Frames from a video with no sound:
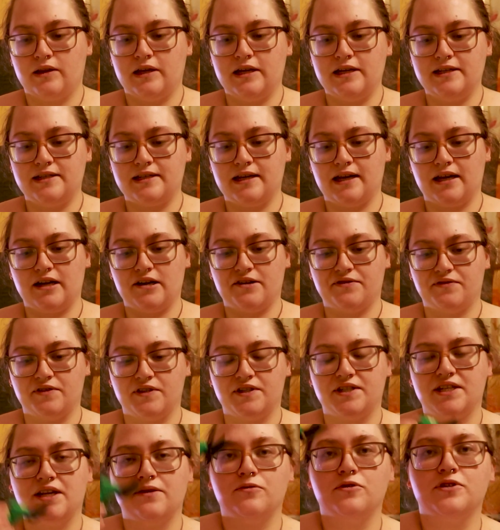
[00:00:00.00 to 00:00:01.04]
These have
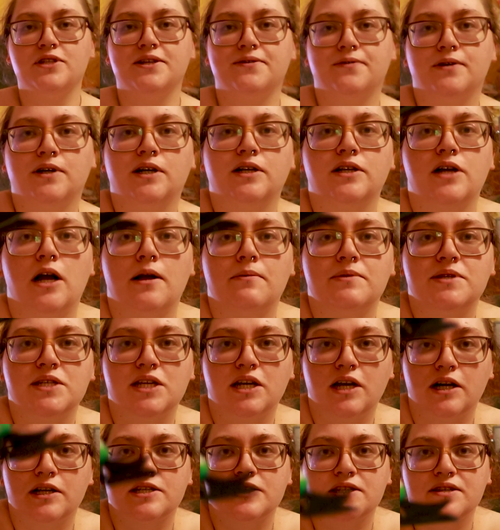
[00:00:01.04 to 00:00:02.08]
several different types
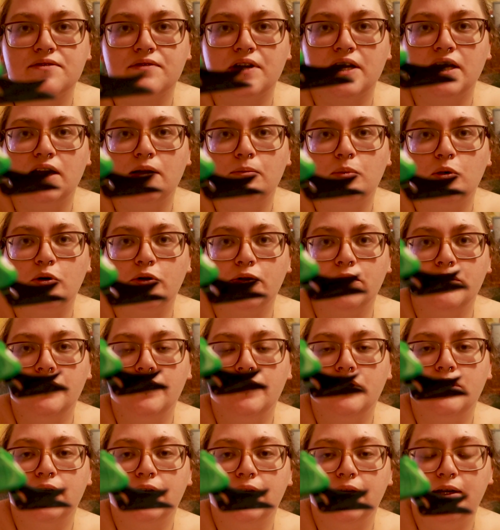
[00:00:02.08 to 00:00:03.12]
of cutters available.
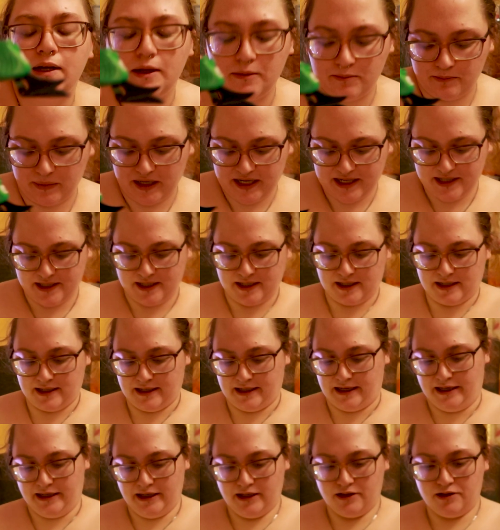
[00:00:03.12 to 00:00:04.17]

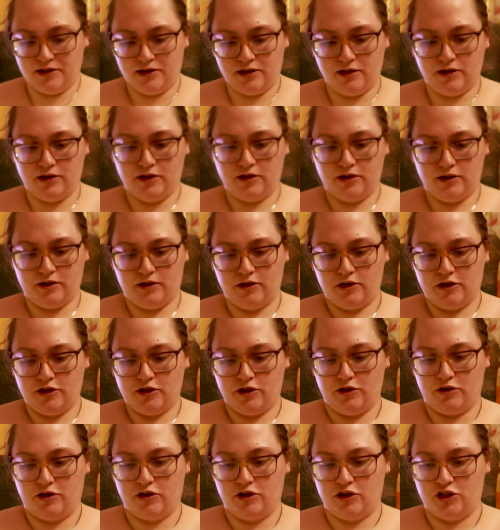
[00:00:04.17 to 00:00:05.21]
Basically,
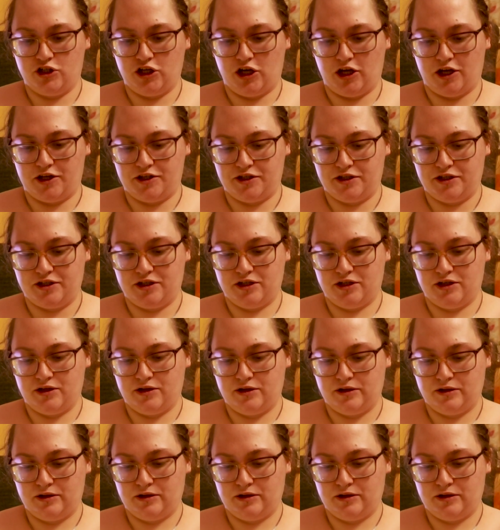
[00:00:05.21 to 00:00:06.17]
you can just